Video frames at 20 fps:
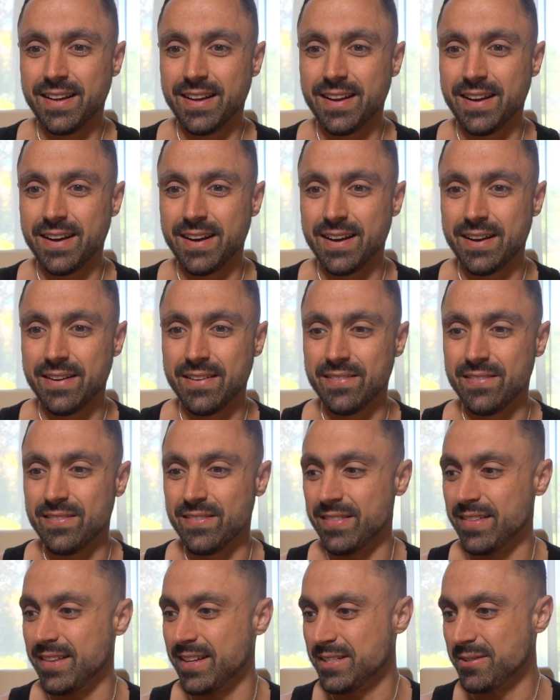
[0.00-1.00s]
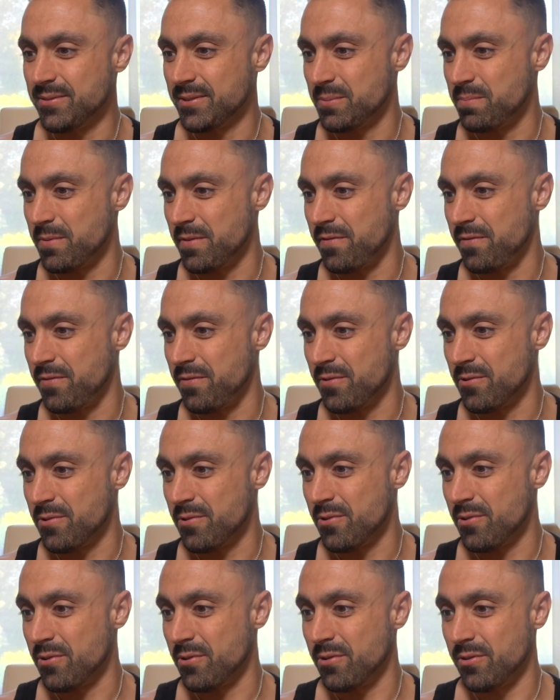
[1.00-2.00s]
Um, this was
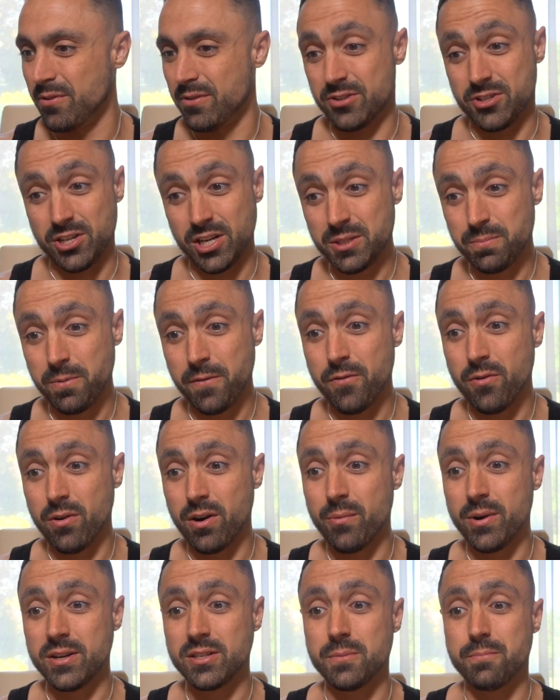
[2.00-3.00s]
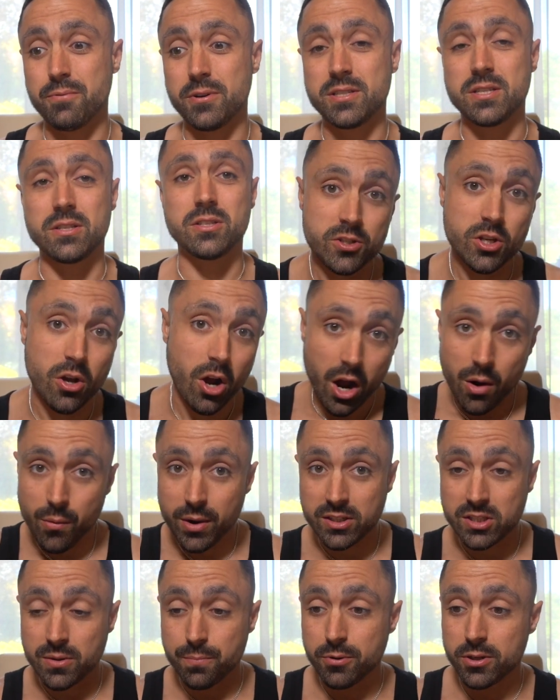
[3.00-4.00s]
before, just before I went to prison. So I
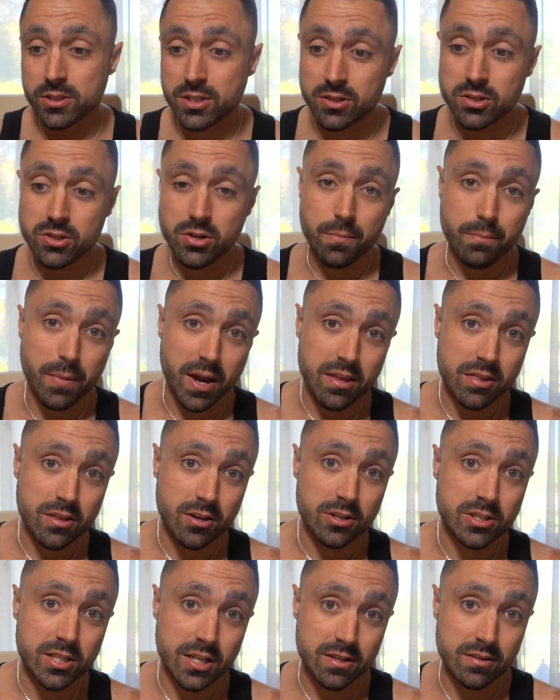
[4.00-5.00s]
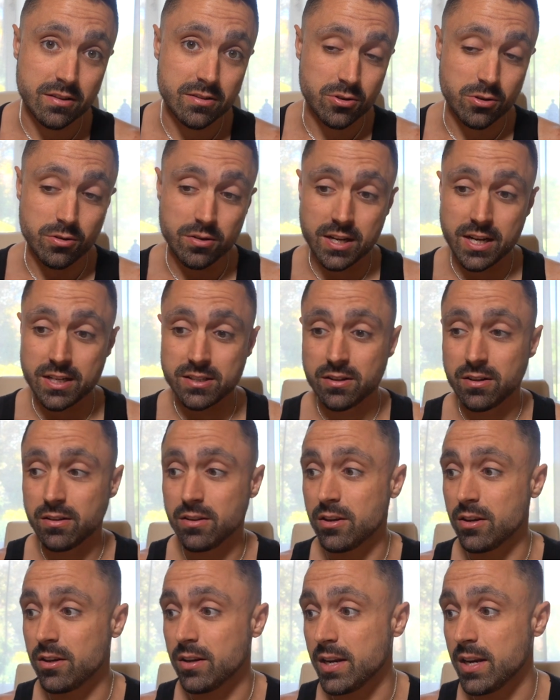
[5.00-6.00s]
went to prison May 13th,
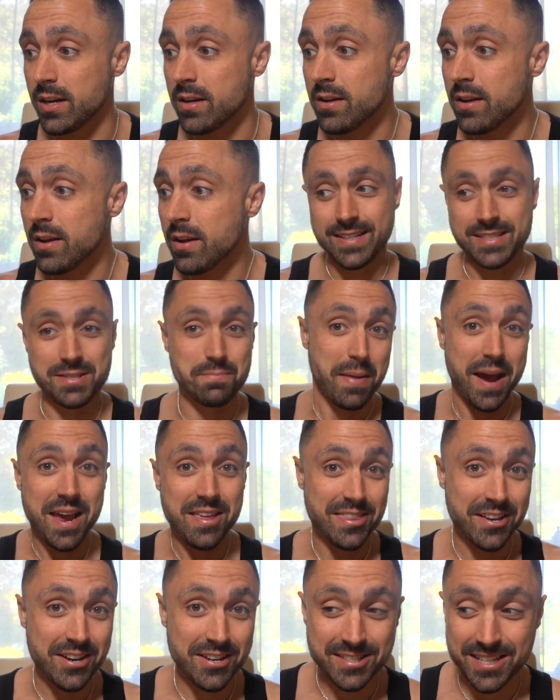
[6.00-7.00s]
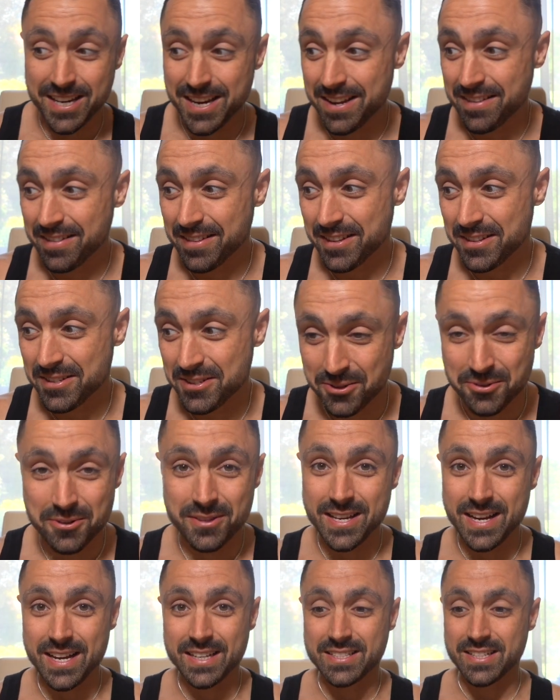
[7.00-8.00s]
2013. It's May 13th,
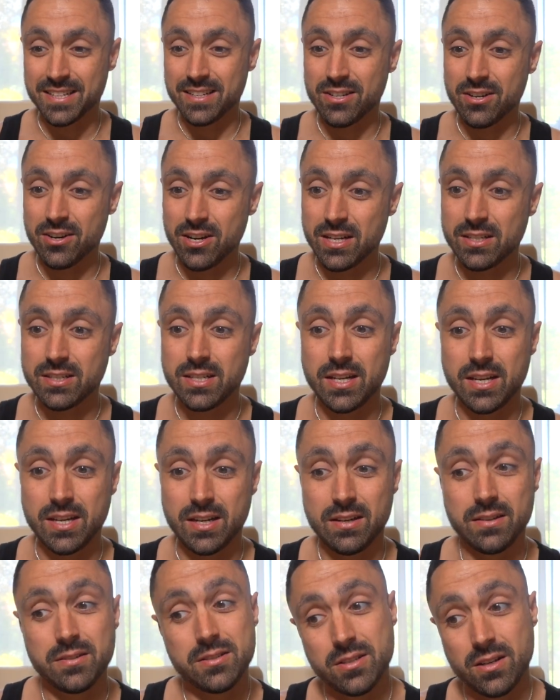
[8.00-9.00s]
2019.